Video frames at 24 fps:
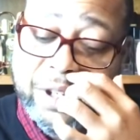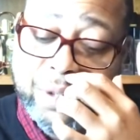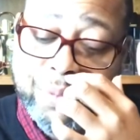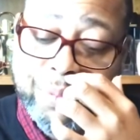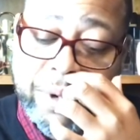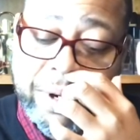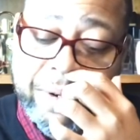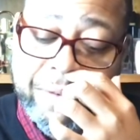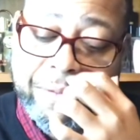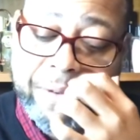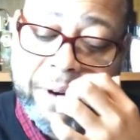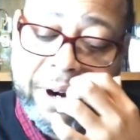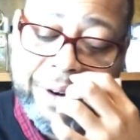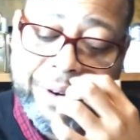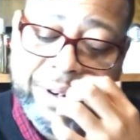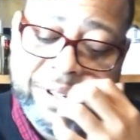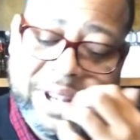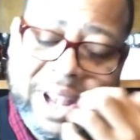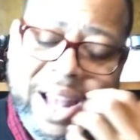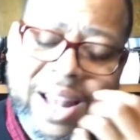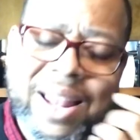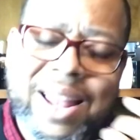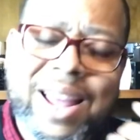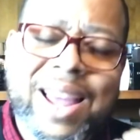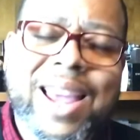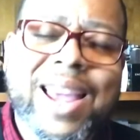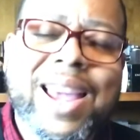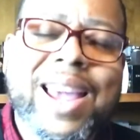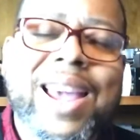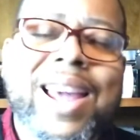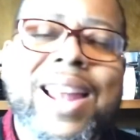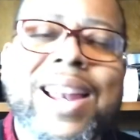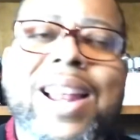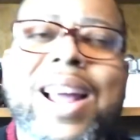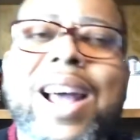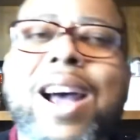sweet fragrance. I,
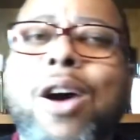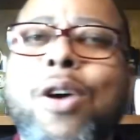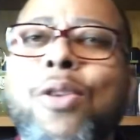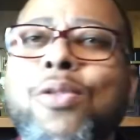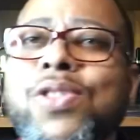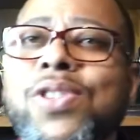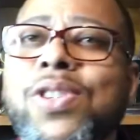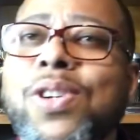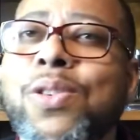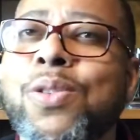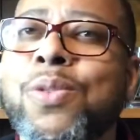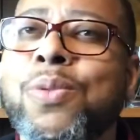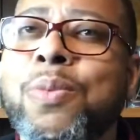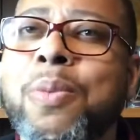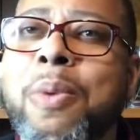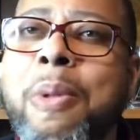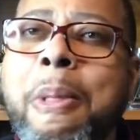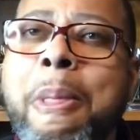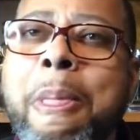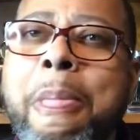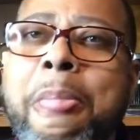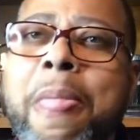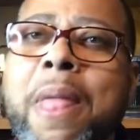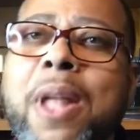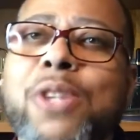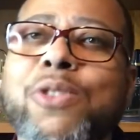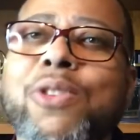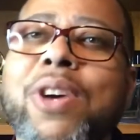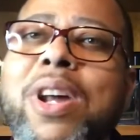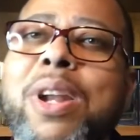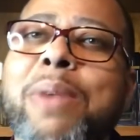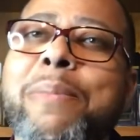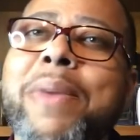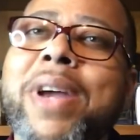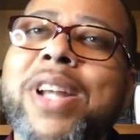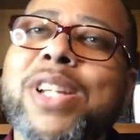and I also try
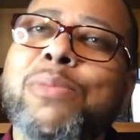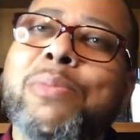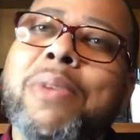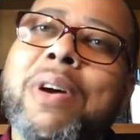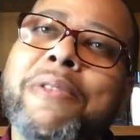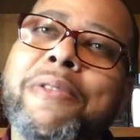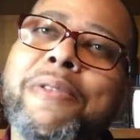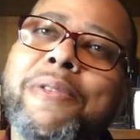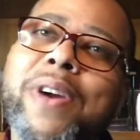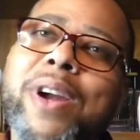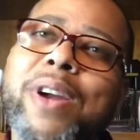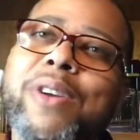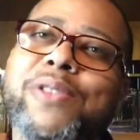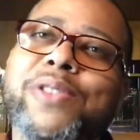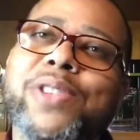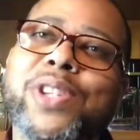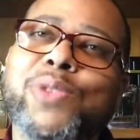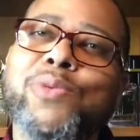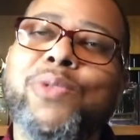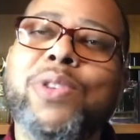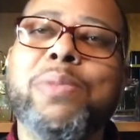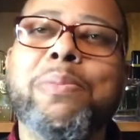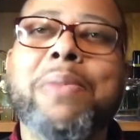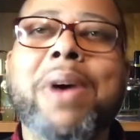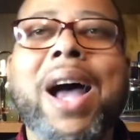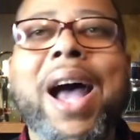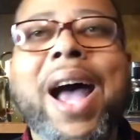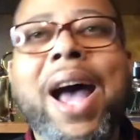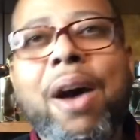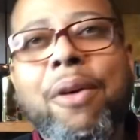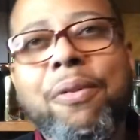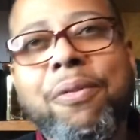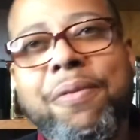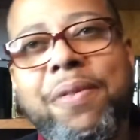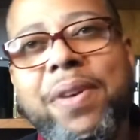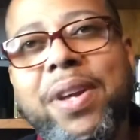to match my fragrances with my
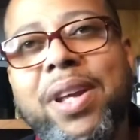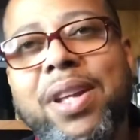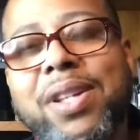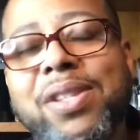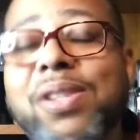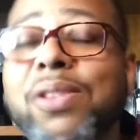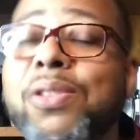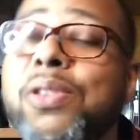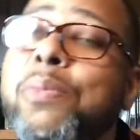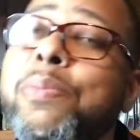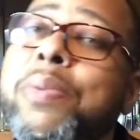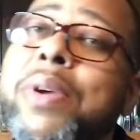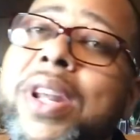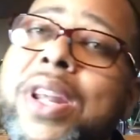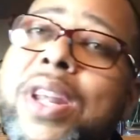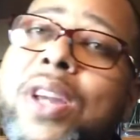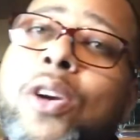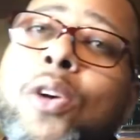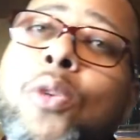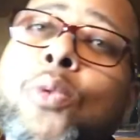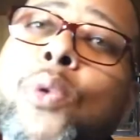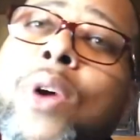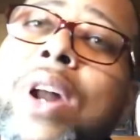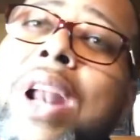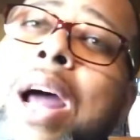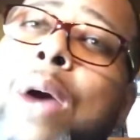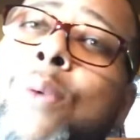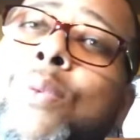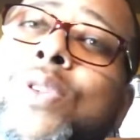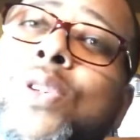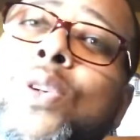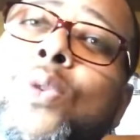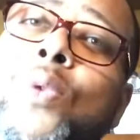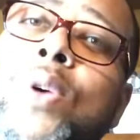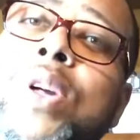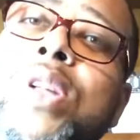outfit. So depending on what I was
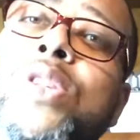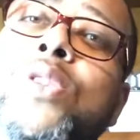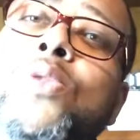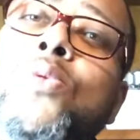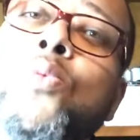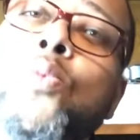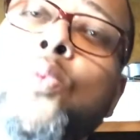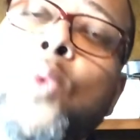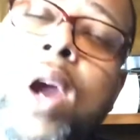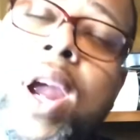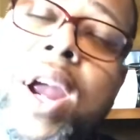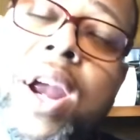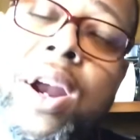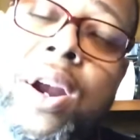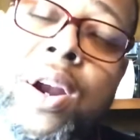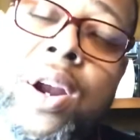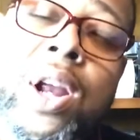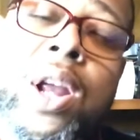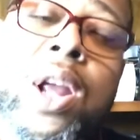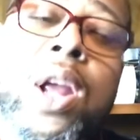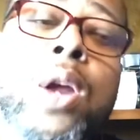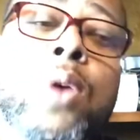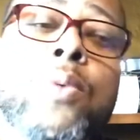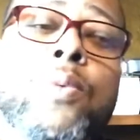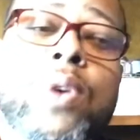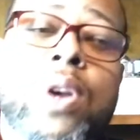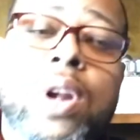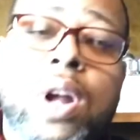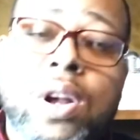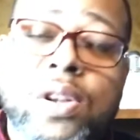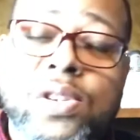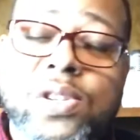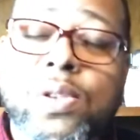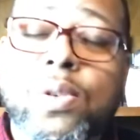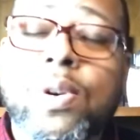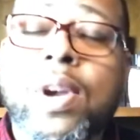going to wear, would
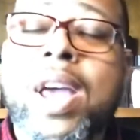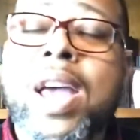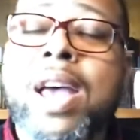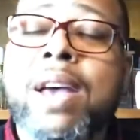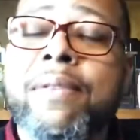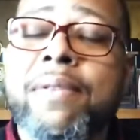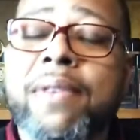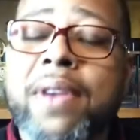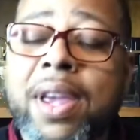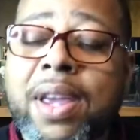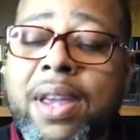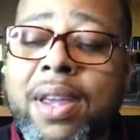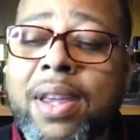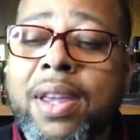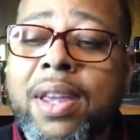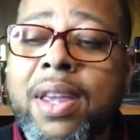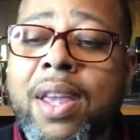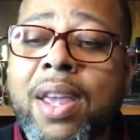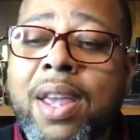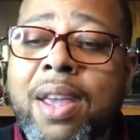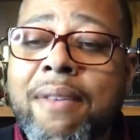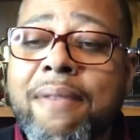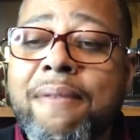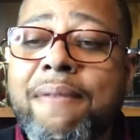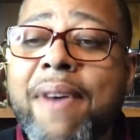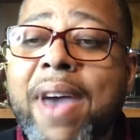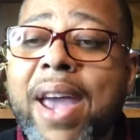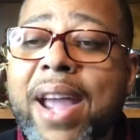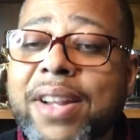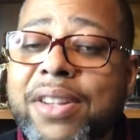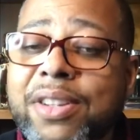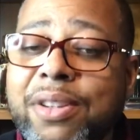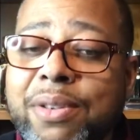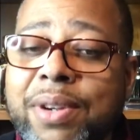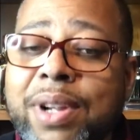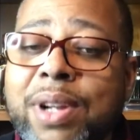also have a
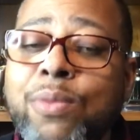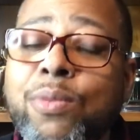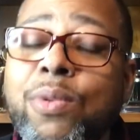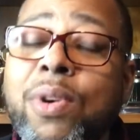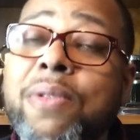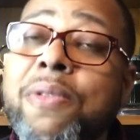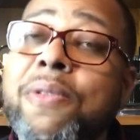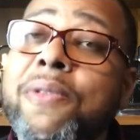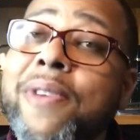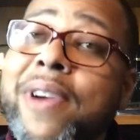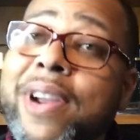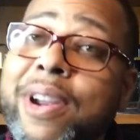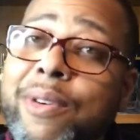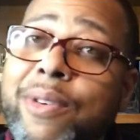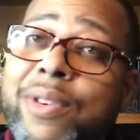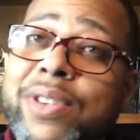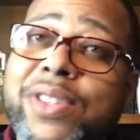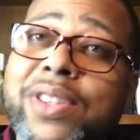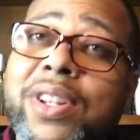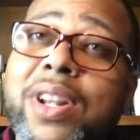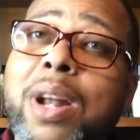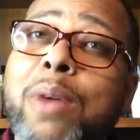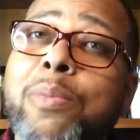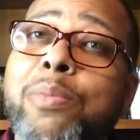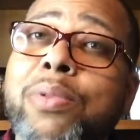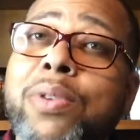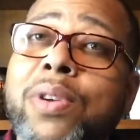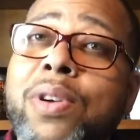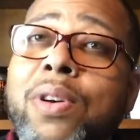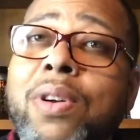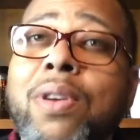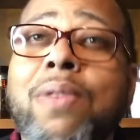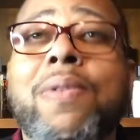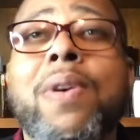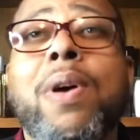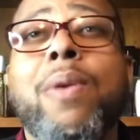factor in what fragrance that I put
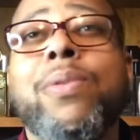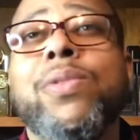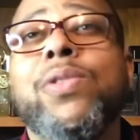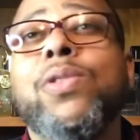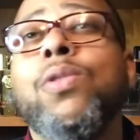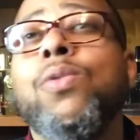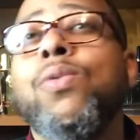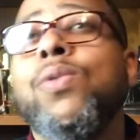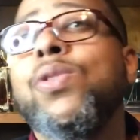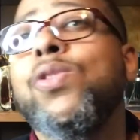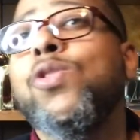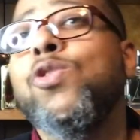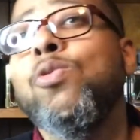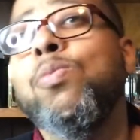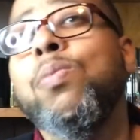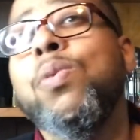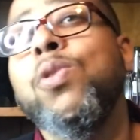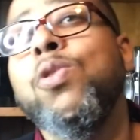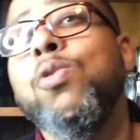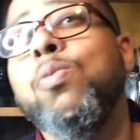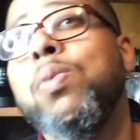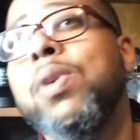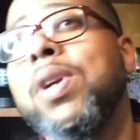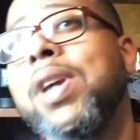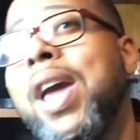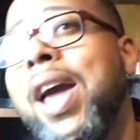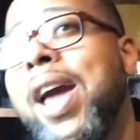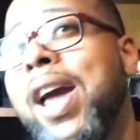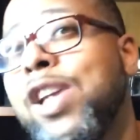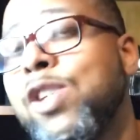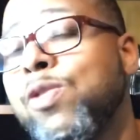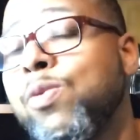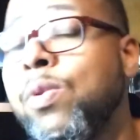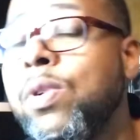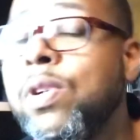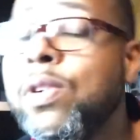on. If I was going super duper
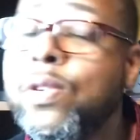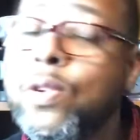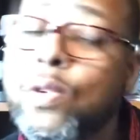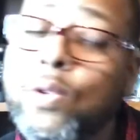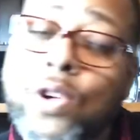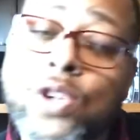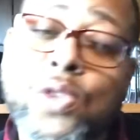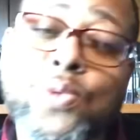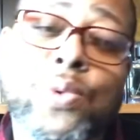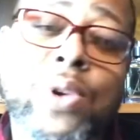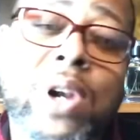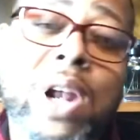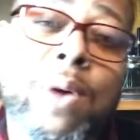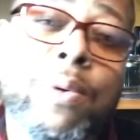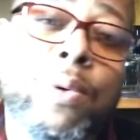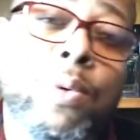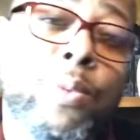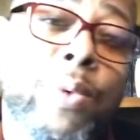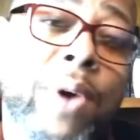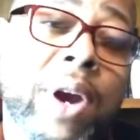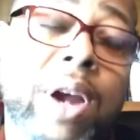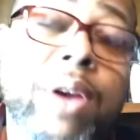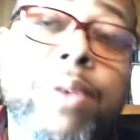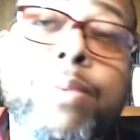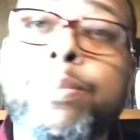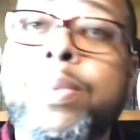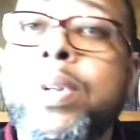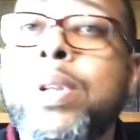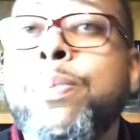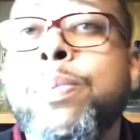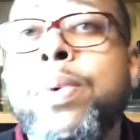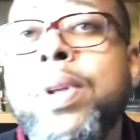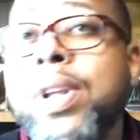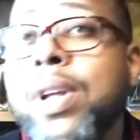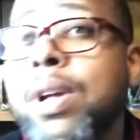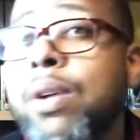casual, and of course what I would wear would be
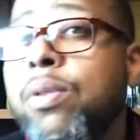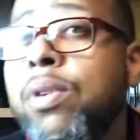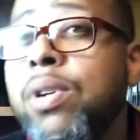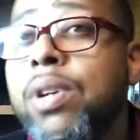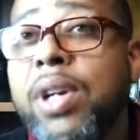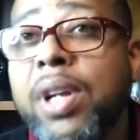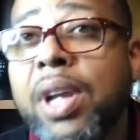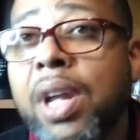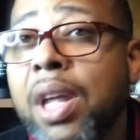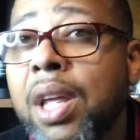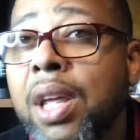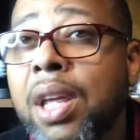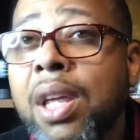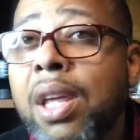depending on the hoodie,